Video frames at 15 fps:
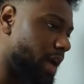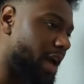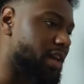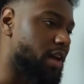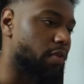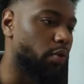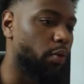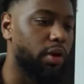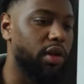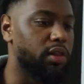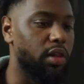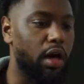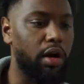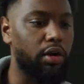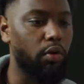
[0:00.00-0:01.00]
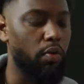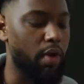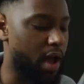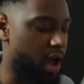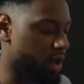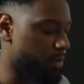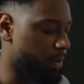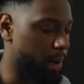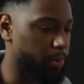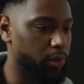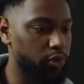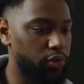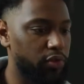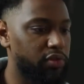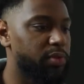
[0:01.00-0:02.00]
I never want to lug around my
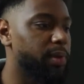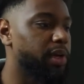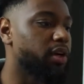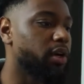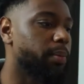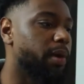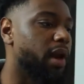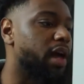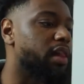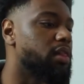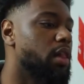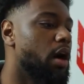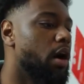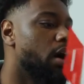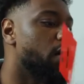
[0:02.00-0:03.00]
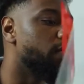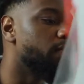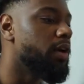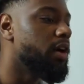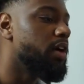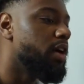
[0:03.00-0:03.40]
Bluetooth speaker, but I love